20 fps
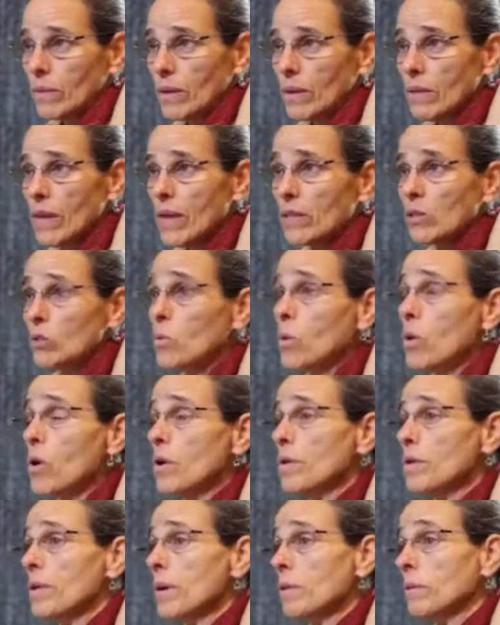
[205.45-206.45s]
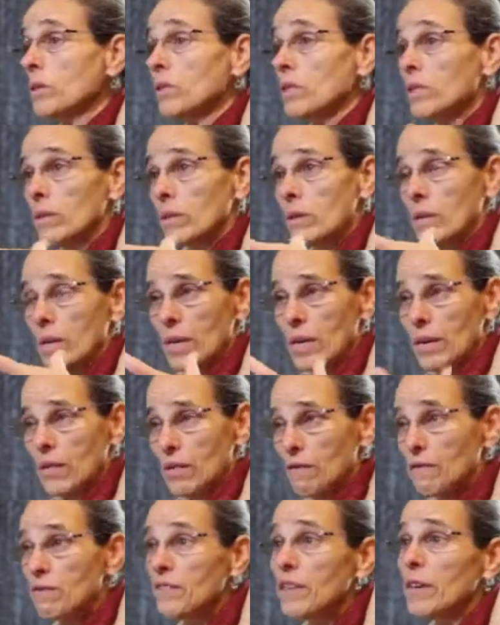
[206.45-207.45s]
That's water that was in
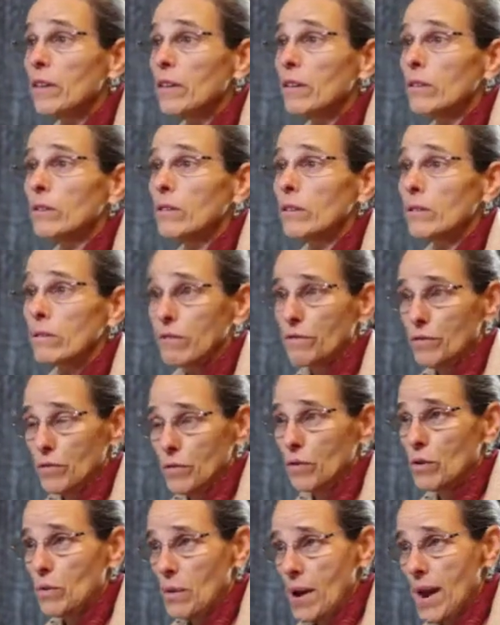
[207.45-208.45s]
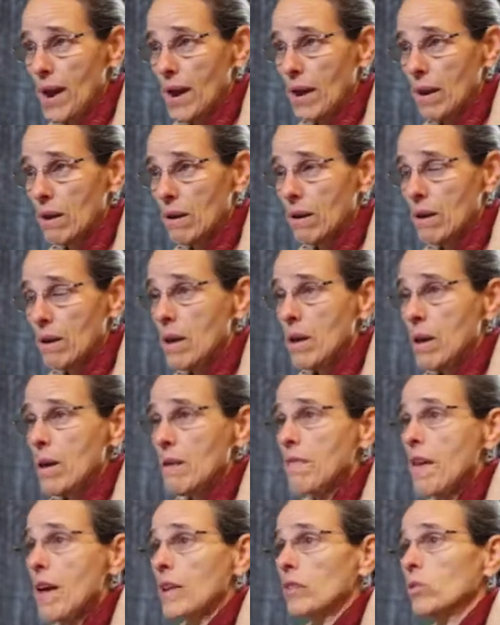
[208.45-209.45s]
the field for the grain.
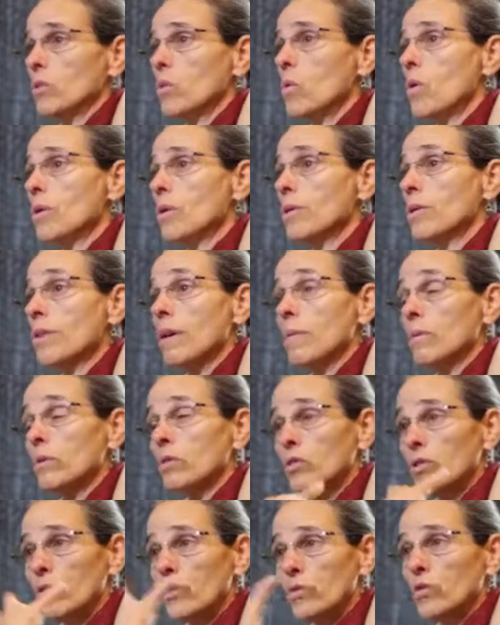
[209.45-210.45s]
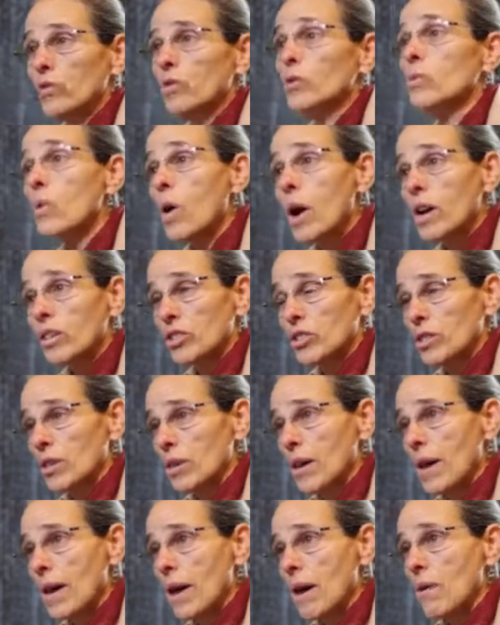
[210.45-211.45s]
That's water that was used to wash the
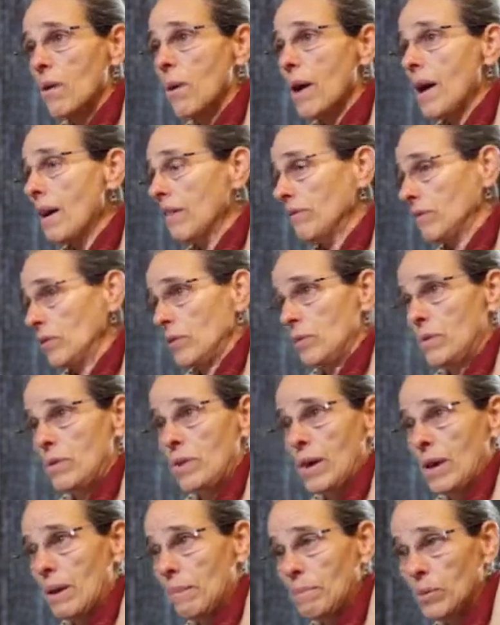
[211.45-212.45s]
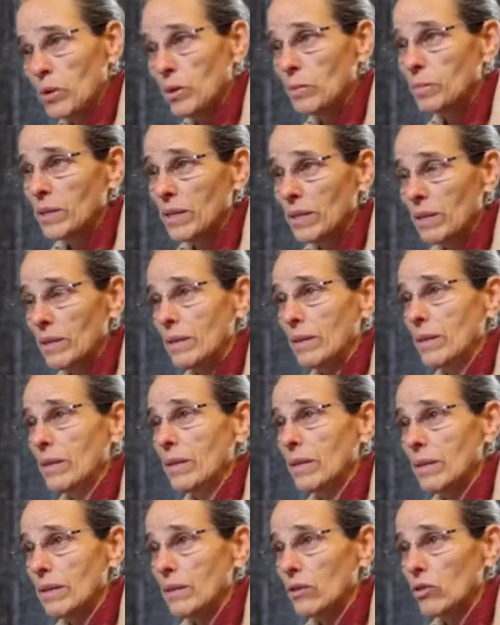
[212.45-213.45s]
cow after they pooped in
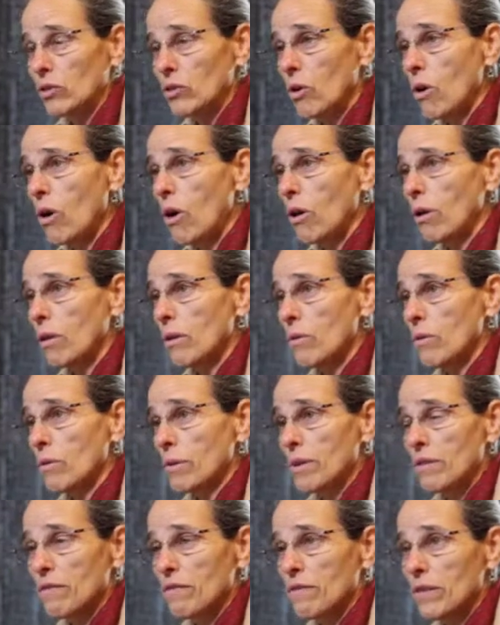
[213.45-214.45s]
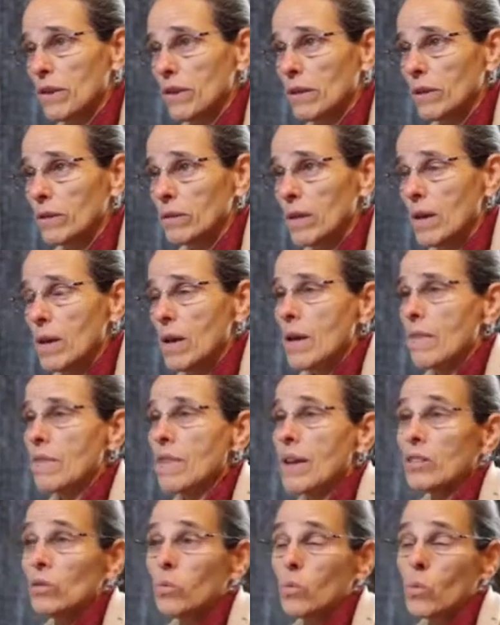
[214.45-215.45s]
the stall or in the field.
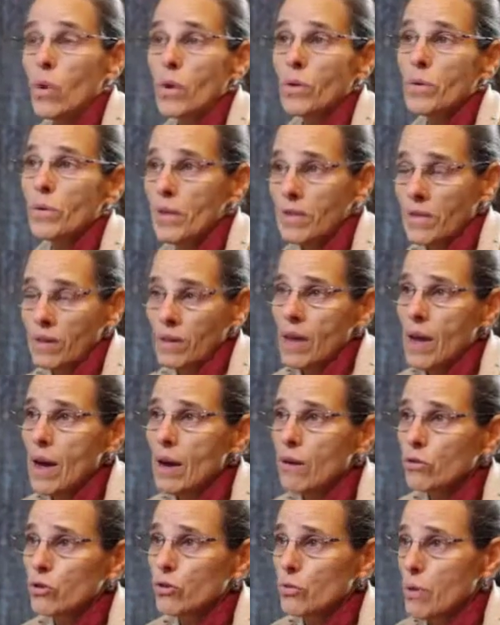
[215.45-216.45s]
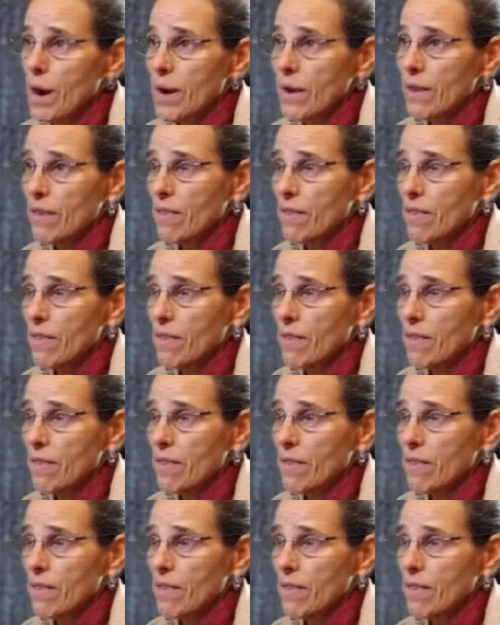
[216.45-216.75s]
That's water that the cow drank